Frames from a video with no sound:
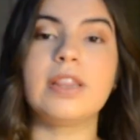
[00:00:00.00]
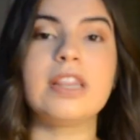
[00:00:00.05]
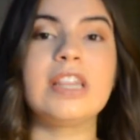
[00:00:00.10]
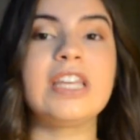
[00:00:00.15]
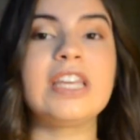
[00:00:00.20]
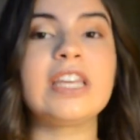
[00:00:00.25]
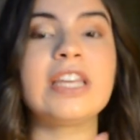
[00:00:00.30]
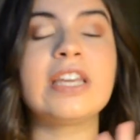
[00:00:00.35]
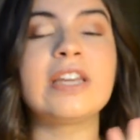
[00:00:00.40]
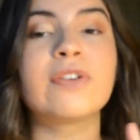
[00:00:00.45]

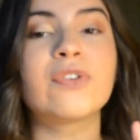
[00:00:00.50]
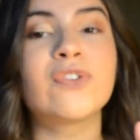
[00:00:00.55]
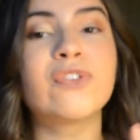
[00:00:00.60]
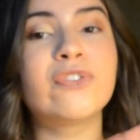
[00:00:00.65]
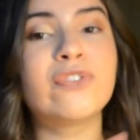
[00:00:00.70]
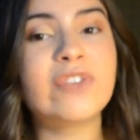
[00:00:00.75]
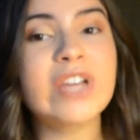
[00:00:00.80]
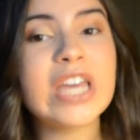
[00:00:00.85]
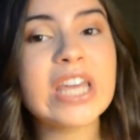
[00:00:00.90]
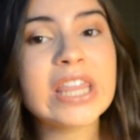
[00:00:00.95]
The
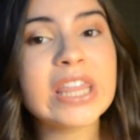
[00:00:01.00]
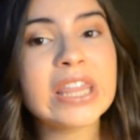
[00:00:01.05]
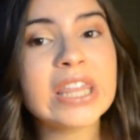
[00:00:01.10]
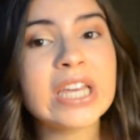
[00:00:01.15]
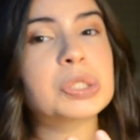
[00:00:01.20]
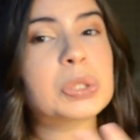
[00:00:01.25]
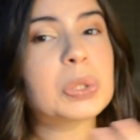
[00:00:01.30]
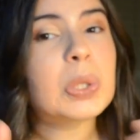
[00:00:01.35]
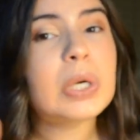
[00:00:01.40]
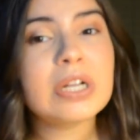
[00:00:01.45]

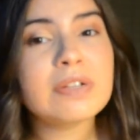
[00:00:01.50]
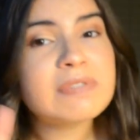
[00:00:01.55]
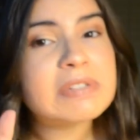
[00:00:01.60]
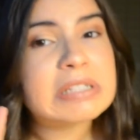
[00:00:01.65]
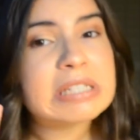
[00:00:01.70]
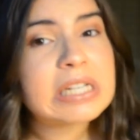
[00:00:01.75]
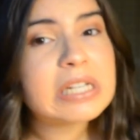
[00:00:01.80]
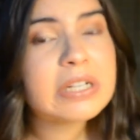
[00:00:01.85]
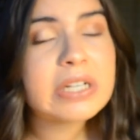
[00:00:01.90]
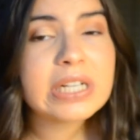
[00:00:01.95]
fifth sort of
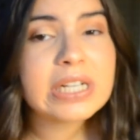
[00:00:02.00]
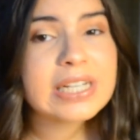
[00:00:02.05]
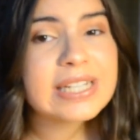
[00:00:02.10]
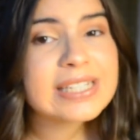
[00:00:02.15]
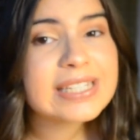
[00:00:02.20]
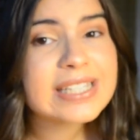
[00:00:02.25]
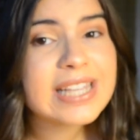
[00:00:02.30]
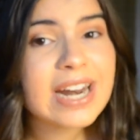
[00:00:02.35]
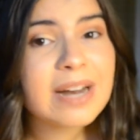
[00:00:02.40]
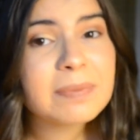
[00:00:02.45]

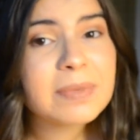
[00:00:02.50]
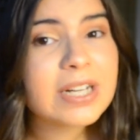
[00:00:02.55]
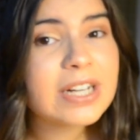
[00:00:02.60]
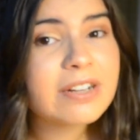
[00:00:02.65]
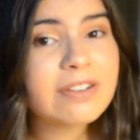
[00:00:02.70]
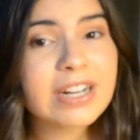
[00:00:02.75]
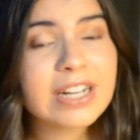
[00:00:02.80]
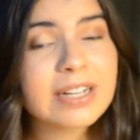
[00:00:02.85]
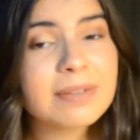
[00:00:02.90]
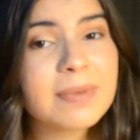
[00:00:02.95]
series that I'm going
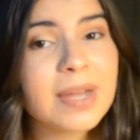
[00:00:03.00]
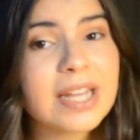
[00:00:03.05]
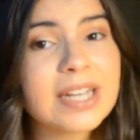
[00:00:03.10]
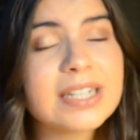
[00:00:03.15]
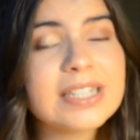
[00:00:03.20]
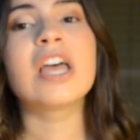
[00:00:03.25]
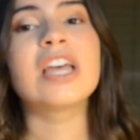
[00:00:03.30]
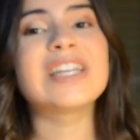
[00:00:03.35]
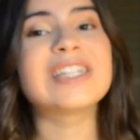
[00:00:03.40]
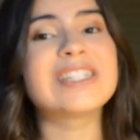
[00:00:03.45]
to
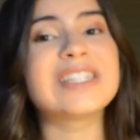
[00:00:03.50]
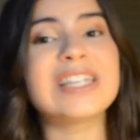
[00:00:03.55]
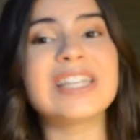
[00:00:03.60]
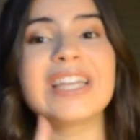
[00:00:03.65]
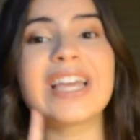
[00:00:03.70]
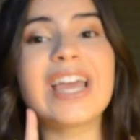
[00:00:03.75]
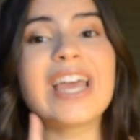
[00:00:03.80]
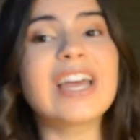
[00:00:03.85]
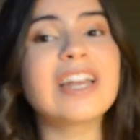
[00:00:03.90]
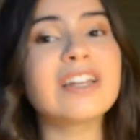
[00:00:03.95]
recommend is the
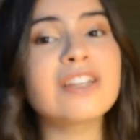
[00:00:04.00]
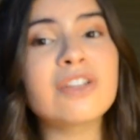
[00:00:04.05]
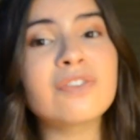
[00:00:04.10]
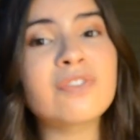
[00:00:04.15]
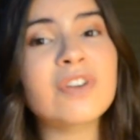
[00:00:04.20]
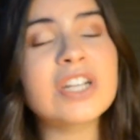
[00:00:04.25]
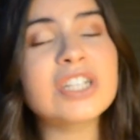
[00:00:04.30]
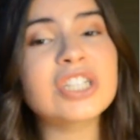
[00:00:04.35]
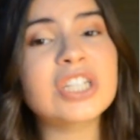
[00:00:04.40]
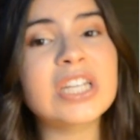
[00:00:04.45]
Anne and the
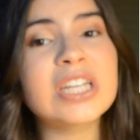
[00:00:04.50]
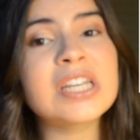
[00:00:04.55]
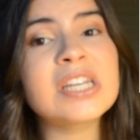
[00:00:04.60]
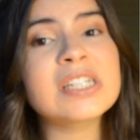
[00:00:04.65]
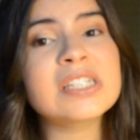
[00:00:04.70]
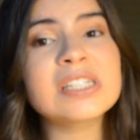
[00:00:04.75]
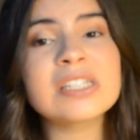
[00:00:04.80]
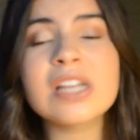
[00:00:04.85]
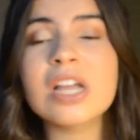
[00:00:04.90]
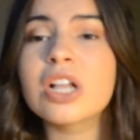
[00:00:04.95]
French
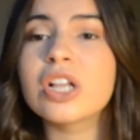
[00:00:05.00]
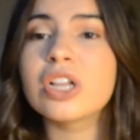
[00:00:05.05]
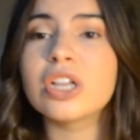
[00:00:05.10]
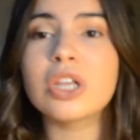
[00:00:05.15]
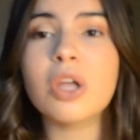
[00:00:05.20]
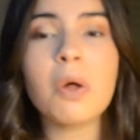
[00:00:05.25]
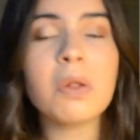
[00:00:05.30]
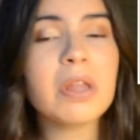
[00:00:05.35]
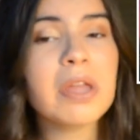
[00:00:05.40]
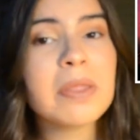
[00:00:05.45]
Kiss,
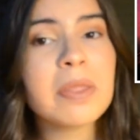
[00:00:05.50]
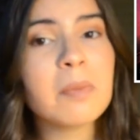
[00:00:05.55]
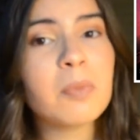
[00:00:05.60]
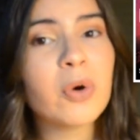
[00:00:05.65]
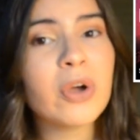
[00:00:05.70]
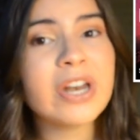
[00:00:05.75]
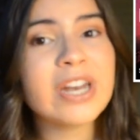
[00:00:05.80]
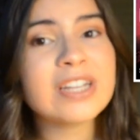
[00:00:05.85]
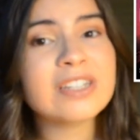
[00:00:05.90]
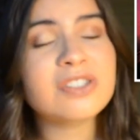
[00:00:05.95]
Lola and the
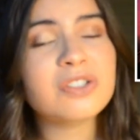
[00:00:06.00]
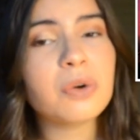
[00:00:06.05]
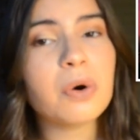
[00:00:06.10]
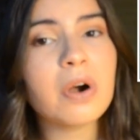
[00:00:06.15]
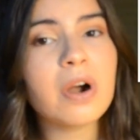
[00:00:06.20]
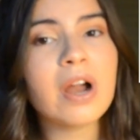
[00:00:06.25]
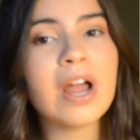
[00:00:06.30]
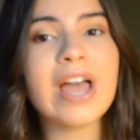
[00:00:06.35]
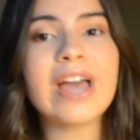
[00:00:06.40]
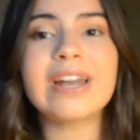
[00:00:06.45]
Boy Next
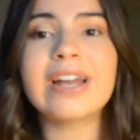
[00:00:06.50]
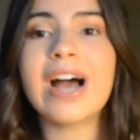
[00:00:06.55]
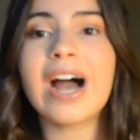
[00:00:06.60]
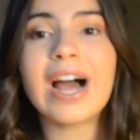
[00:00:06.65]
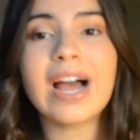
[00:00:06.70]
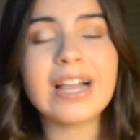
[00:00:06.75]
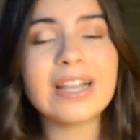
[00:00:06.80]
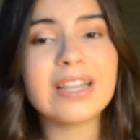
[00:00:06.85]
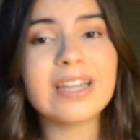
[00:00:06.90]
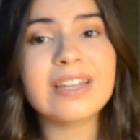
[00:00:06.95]
Door, and
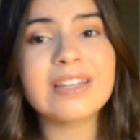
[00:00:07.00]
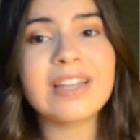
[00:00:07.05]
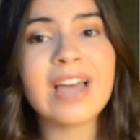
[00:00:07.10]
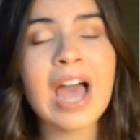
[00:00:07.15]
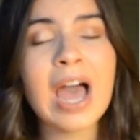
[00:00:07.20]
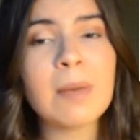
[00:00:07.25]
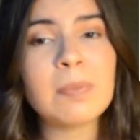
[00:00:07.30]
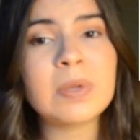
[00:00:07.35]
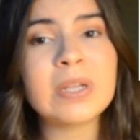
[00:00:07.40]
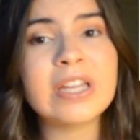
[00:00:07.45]
Isla and
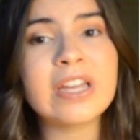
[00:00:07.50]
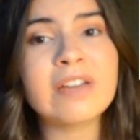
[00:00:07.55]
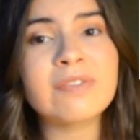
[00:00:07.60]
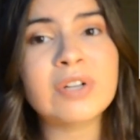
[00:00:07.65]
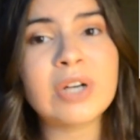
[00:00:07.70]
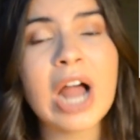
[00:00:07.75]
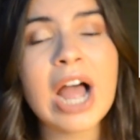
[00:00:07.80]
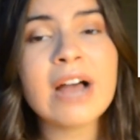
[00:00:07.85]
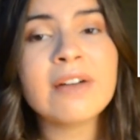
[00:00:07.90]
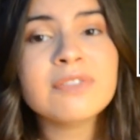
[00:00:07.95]
the Happily
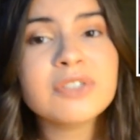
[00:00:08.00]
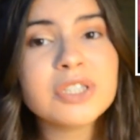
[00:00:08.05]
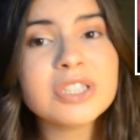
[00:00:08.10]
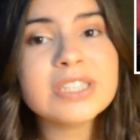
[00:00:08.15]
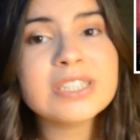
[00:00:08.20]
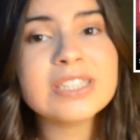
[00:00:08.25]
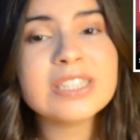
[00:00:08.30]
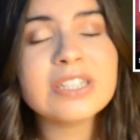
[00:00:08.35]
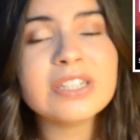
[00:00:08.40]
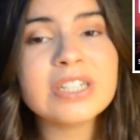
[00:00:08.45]
Ever After
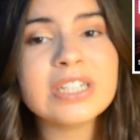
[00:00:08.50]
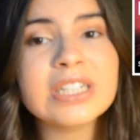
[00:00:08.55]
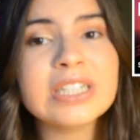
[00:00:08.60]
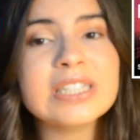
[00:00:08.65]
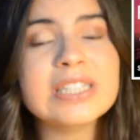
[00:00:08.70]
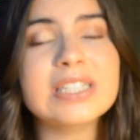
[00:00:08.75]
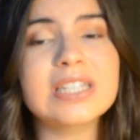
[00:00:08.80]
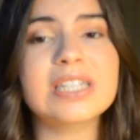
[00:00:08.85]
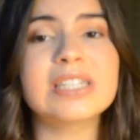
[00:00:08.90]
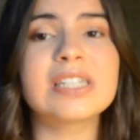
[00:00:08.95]

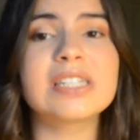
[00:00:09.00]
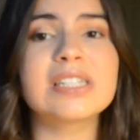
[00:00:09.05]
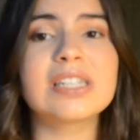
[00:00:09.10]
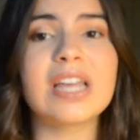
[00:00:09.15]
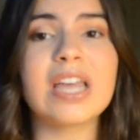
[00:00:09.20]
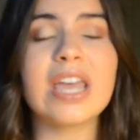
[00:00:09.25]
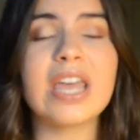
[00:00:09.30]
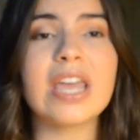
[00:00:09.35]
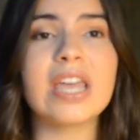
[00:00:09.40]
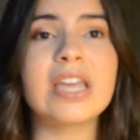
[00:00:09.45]
series. This is
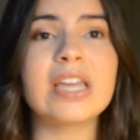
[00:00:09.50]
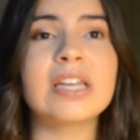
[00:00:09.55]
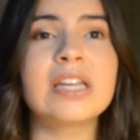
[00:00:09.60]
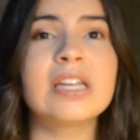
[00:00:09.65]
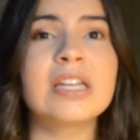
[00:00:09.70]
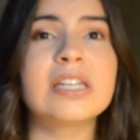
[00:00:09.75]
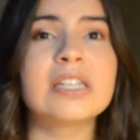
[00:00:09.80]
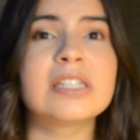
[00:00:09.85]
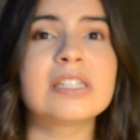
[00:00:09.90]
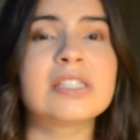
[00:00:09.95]
a
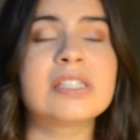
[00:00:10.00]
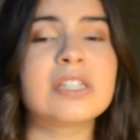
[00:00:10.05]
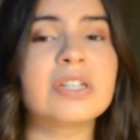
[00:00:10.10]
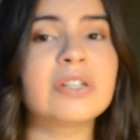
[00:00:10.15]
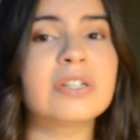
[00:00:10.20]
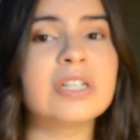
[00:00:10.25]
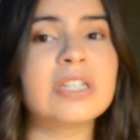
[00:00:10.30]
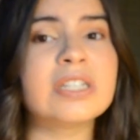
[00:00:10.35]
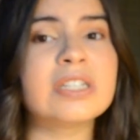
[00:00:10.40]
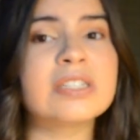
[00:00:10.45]

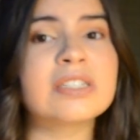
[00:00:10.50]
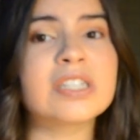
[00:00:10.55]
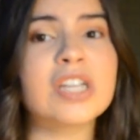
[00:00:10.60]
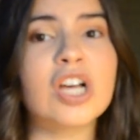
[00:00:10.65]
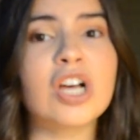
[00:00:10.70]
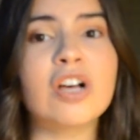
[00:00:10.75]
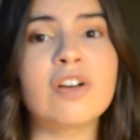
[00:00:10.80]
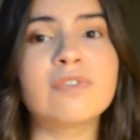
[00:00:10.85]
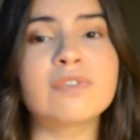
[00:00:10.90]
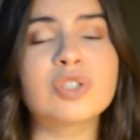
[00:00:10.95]
series
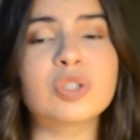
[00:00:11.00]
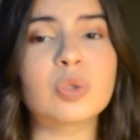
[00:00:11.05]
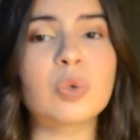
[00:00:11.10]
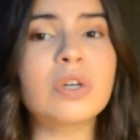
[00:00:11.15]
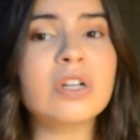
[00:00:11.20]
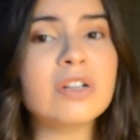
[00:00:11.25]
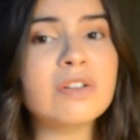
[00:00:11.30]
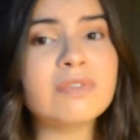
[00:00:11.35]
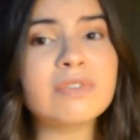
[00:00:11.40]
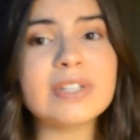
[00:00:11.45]
of
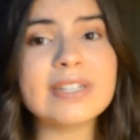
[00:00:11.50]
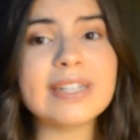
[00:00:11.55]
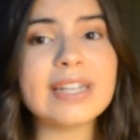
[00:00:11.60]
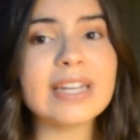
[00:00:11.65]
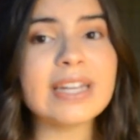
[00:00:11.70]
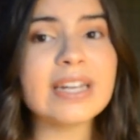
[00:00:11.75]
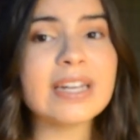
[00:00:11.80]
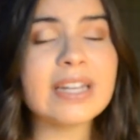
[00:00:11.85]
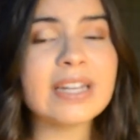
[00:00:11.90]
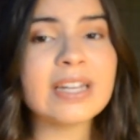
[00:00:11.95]
sort of
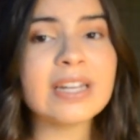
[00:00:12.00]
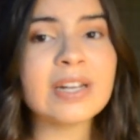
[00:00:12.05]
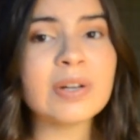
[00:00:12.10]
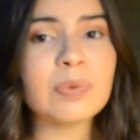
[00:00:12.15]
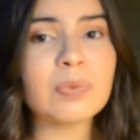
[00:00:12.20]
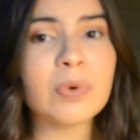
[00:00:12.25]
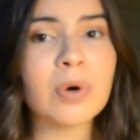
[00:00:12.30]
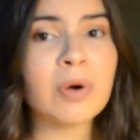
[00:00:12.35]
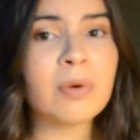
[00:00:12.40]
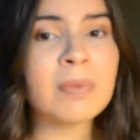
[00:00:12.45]

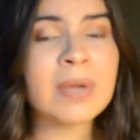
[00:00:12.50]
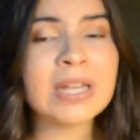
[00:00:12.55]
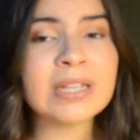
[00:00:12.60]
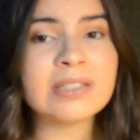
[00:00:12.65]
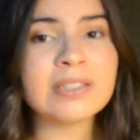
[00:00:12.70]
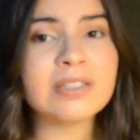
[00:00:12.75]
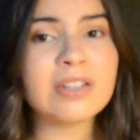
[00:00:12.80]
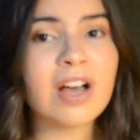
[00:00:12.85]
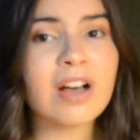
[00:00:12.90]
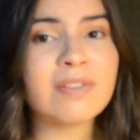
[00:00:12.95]
related
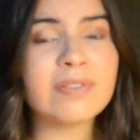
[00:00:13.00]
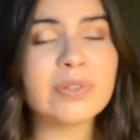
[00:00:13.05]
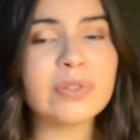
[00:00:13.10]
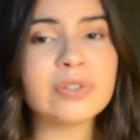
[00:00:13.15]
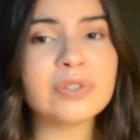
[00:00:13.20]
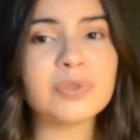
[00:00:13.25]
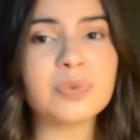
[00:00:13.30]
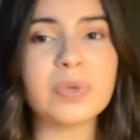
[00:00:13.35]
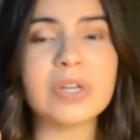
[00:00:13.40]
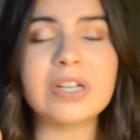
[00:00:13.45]
romance
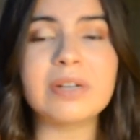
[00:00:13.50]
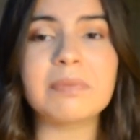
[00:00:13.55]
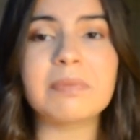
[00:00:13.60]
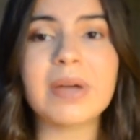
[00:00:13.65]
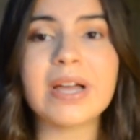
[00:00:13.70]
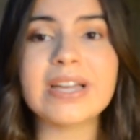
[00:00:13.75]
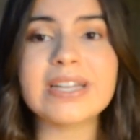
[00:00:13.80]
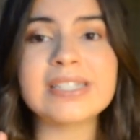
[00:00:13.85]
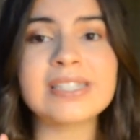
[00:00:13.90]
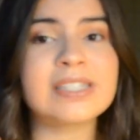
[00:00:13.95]
novels written
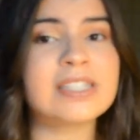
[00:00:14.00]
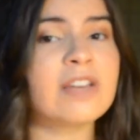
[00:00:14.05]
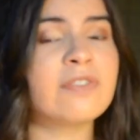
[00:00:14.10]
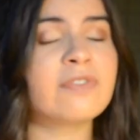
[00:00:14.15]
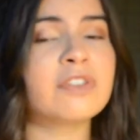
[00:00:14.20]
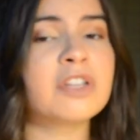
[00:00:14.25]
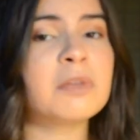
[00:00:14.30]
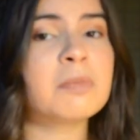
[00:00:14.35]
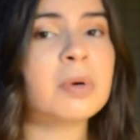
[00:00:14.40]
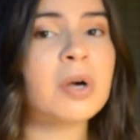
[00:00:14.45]
by
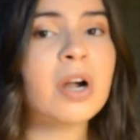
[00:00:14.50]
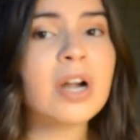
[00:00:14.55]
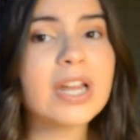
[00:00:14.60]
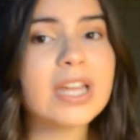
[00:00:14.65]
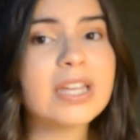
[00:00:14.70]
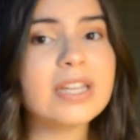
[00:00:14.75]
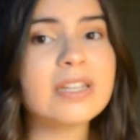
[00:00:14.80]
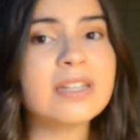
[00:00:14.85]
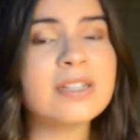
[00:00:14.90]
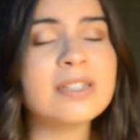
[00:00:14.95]
Stephanie
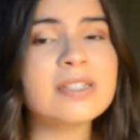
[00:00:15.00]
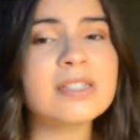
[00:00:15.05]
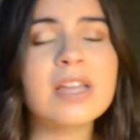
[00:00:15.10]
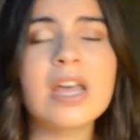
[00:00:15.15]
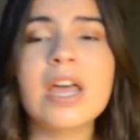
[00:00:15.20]
Perkins.